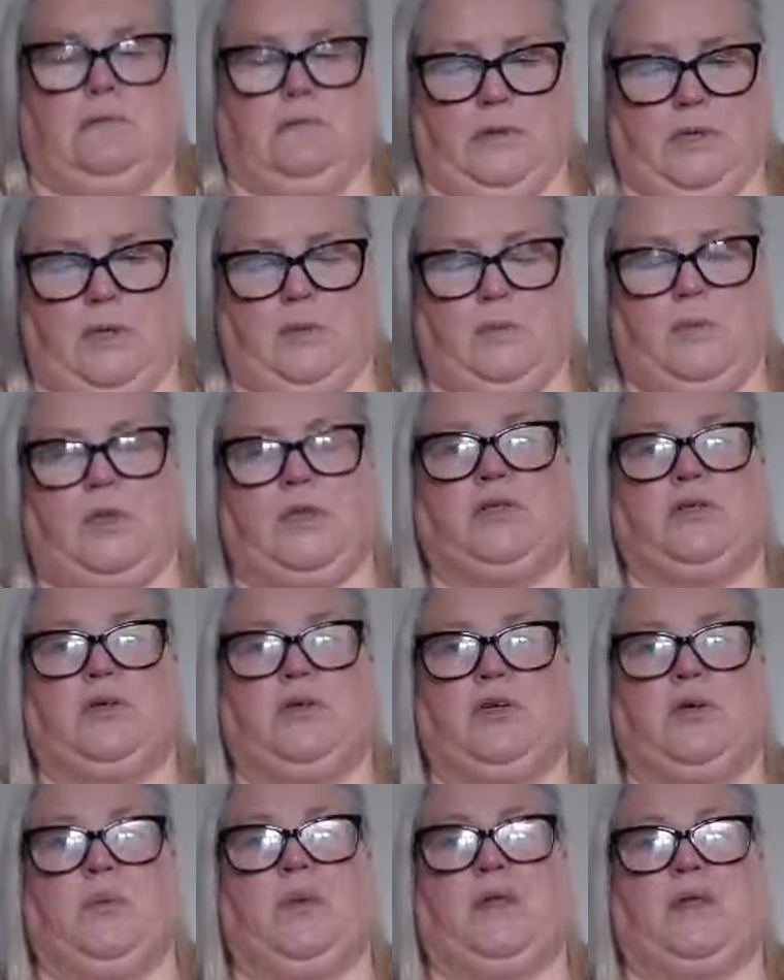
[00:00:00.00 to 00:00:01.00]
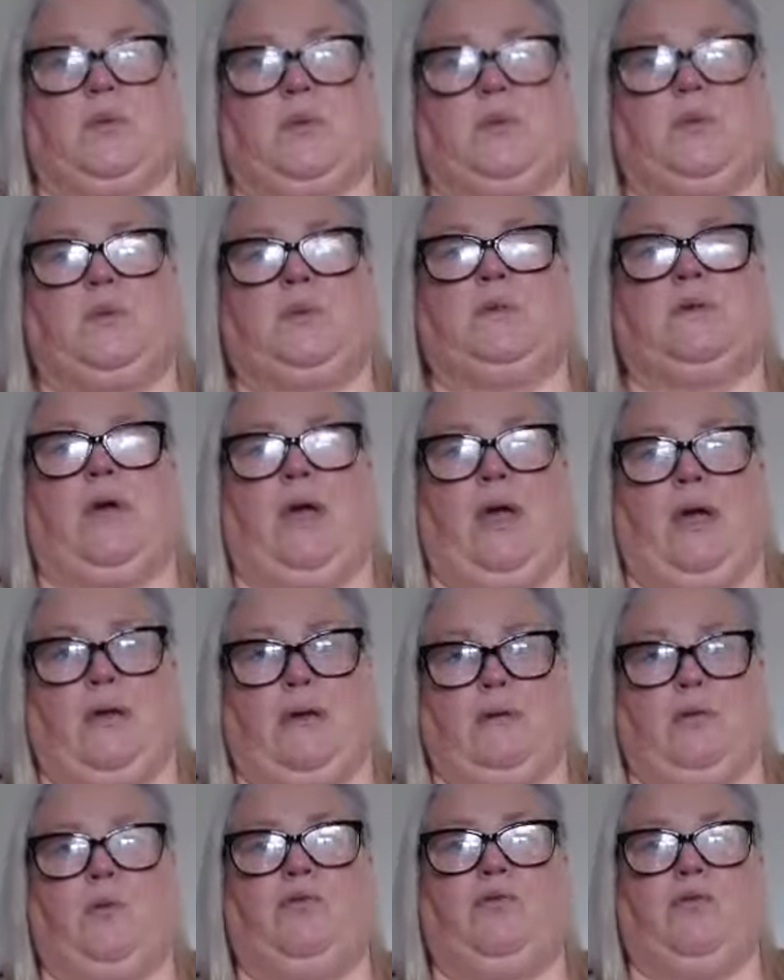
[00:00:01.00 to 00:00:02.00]
I'm not talking about those, okay?
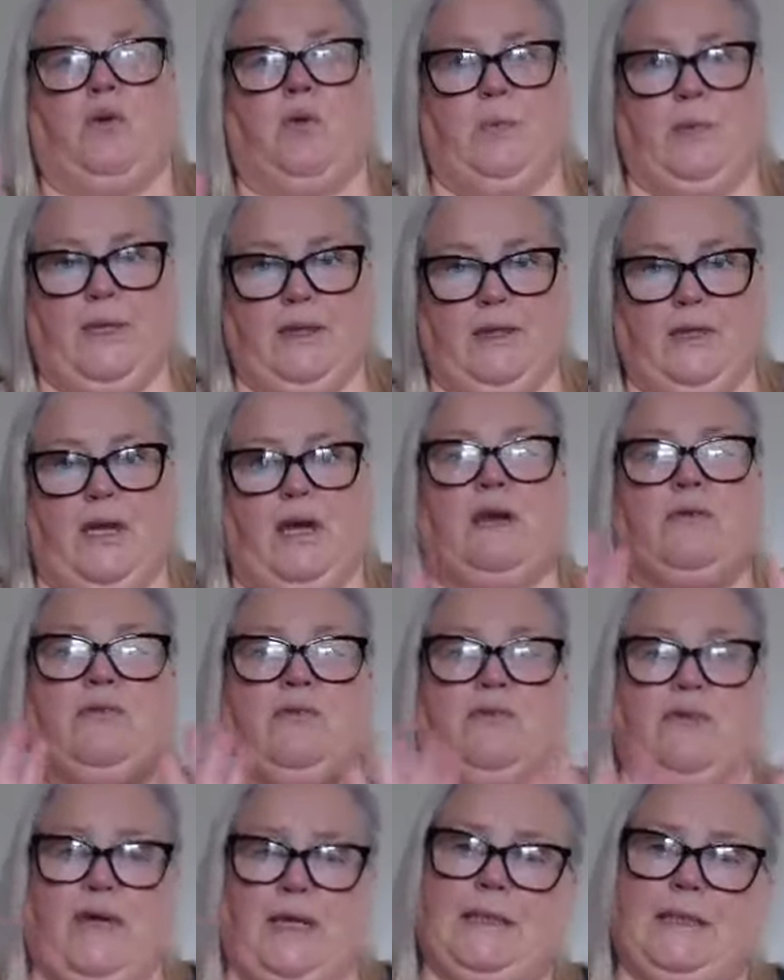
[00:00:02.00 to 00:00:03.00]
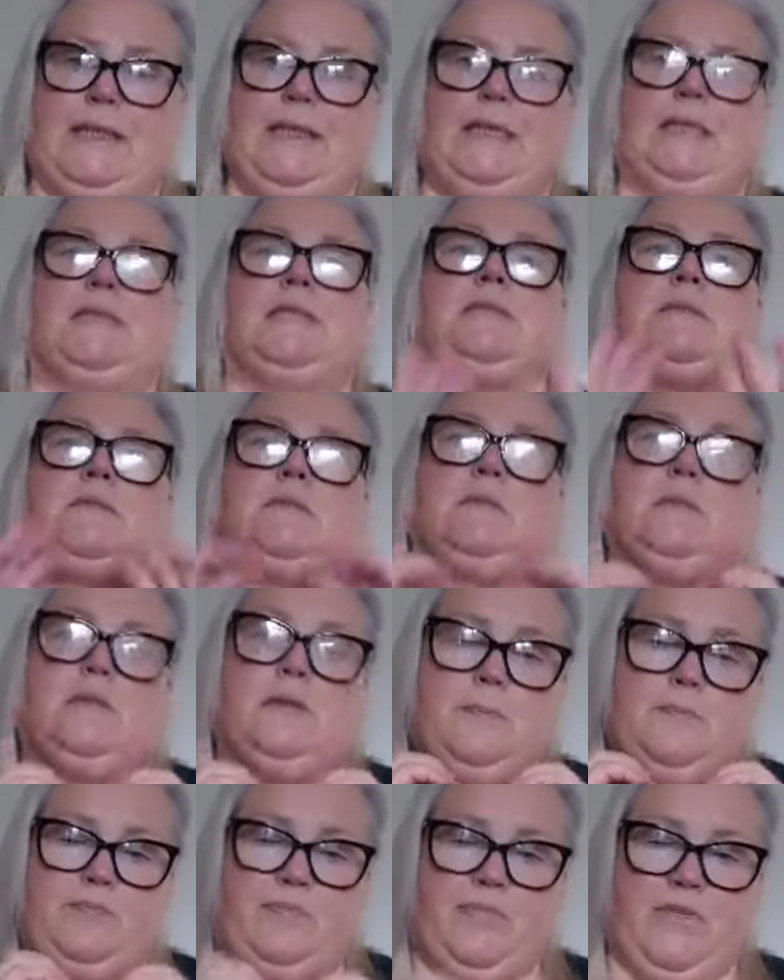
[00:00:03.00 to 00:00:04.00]
We've all been there. If you've had kids,
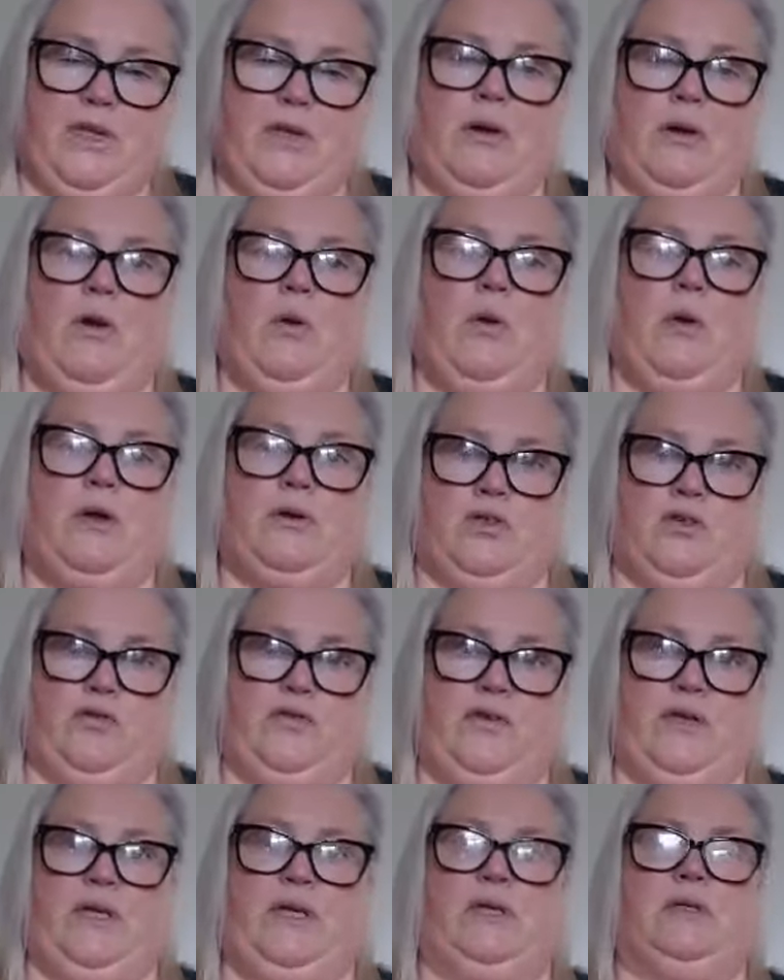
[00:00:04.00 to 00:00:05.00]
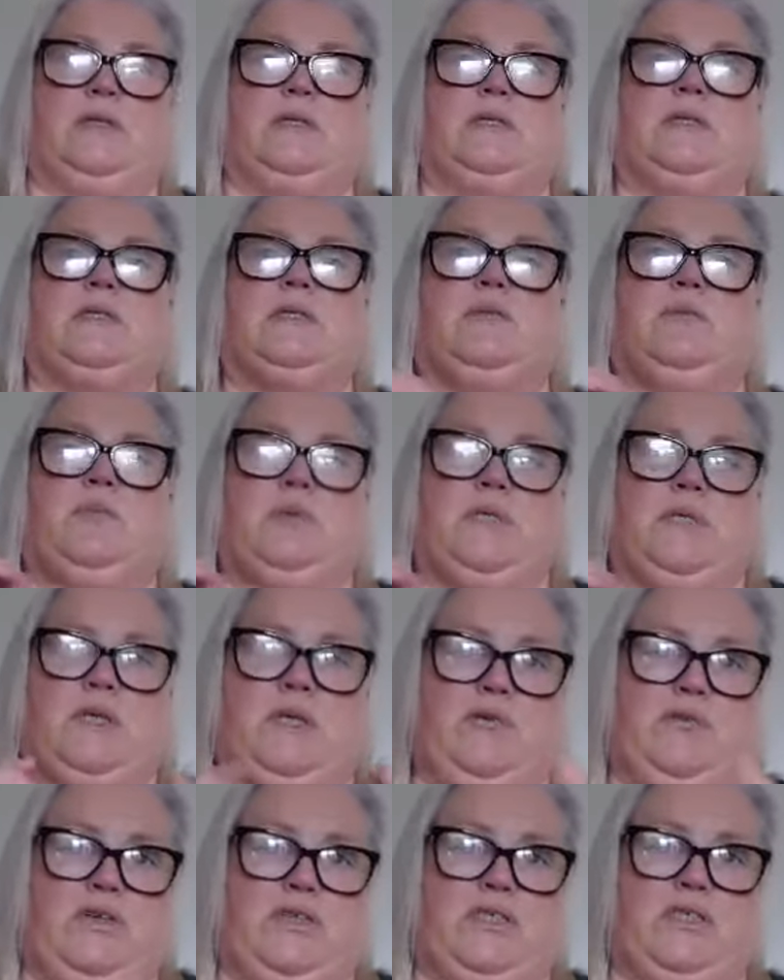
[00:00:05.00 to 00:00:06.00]
you know how tough it is,
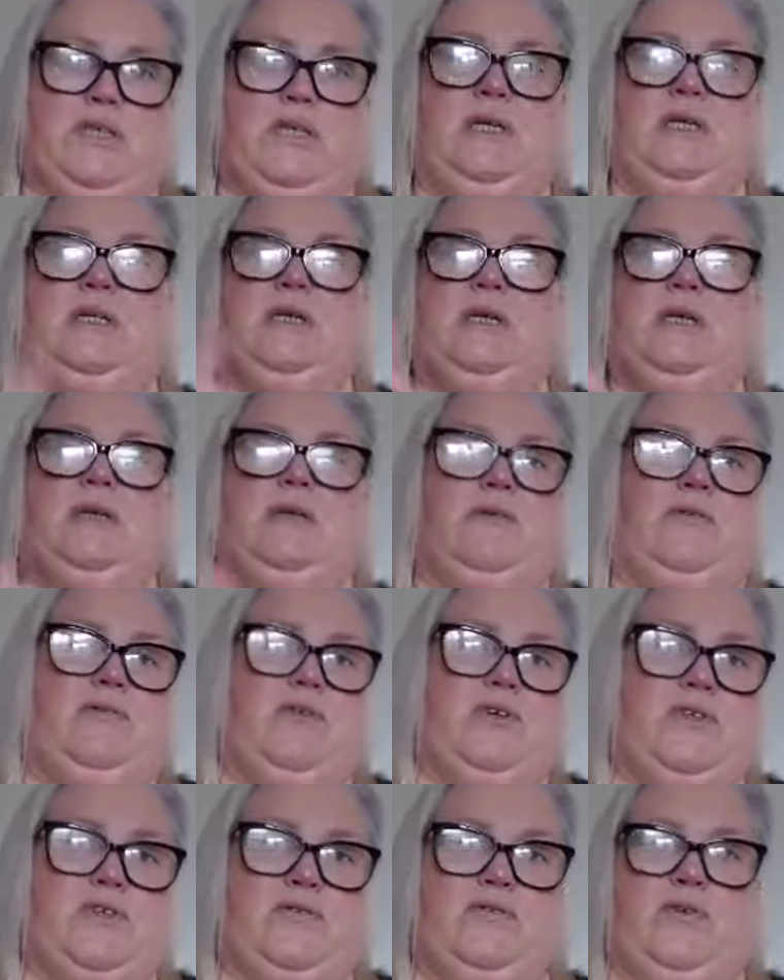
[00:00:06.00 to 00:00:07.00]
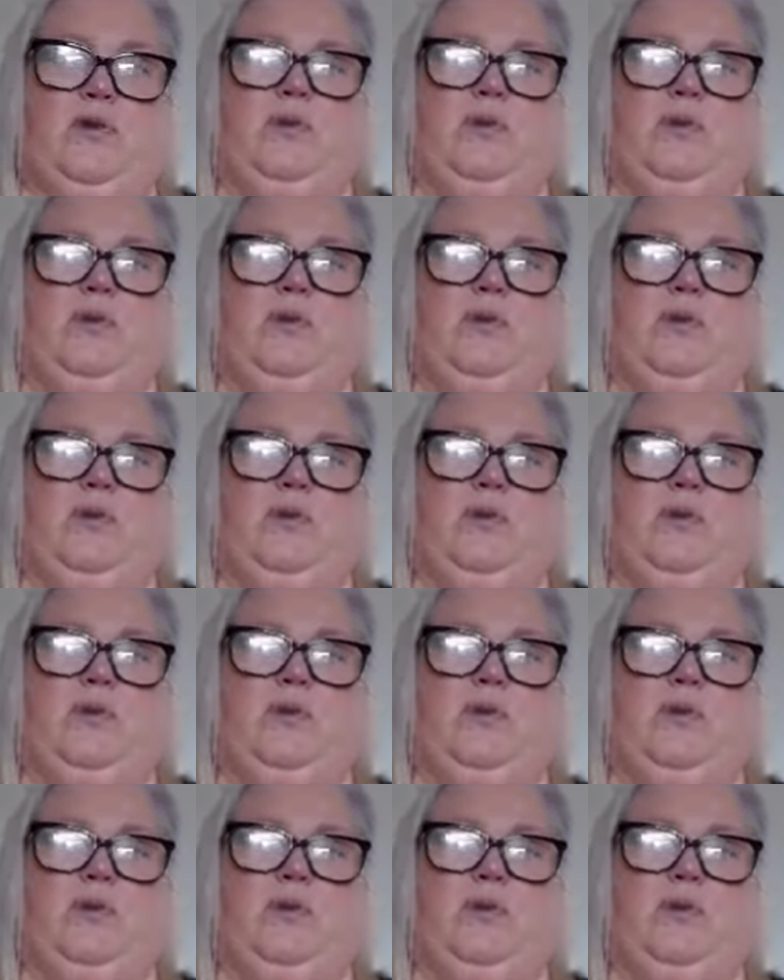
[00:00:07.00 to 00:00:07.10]
particularly if they're teething the first few